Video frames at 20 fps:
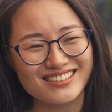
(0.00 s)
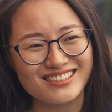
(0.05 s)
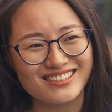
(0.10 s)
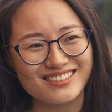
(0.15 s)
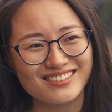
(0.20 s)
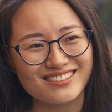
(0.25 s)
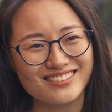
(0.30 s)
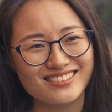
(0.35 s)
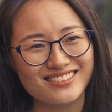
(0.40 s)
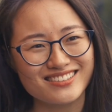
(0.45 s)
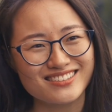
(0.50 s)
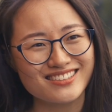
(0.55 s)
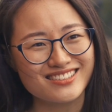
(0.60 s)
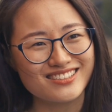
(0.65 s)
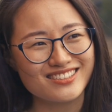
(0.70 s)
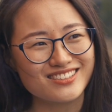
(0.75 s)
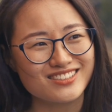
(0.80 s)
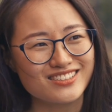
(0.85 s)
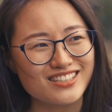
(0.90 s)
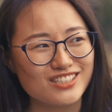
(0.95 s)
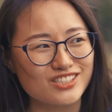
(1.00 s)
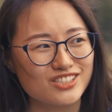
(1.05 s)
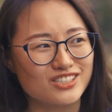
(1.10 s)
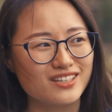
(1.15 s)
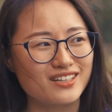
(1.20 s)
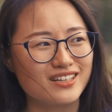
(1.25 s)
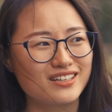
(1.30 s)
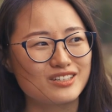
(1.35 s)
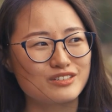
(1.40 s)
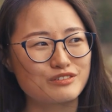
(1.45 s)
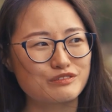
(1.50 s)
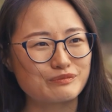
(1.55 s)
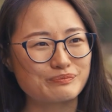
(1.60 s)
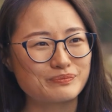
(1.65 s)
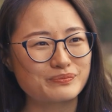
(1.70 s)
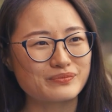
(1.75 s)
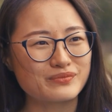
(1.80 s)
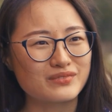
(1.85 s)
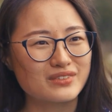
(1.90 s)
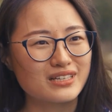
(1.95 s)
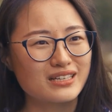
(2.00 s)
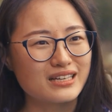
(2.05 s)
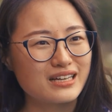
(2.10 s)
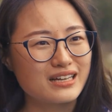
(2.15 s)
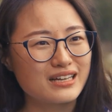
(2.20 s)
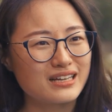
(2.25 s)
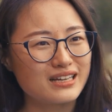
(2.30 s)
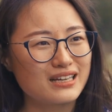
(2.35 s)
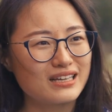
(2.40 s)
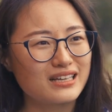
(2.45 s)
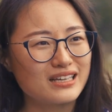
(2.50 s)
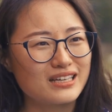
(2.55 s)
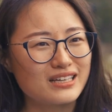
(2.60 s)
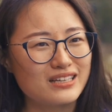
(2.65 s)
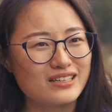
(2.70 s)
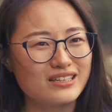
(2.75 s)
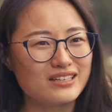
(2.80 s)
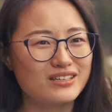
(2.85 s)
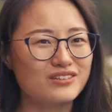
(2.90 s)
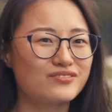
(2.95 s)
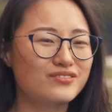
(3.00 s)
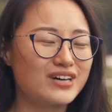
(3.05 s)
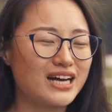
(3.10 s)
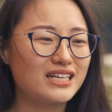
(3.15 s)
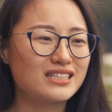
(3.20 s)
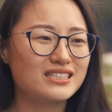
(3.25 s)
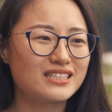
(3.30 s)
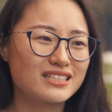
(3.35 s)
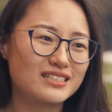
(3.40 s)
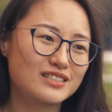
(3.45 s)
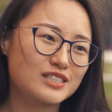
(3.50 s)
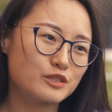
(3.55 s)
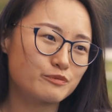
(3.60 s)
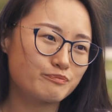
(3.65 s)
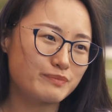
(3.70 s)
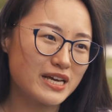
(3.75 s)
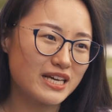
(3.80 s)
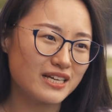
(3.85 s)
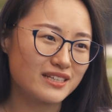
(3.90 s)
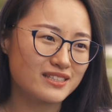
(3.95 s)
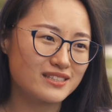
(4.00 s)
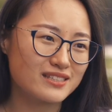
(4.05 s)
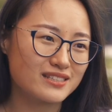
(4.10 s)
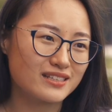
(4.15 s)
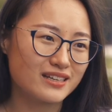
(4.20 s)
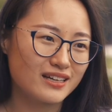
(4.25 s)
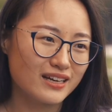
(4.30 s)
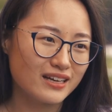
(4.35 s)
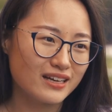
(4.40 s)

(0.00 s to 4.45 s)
It's just such a inviting space.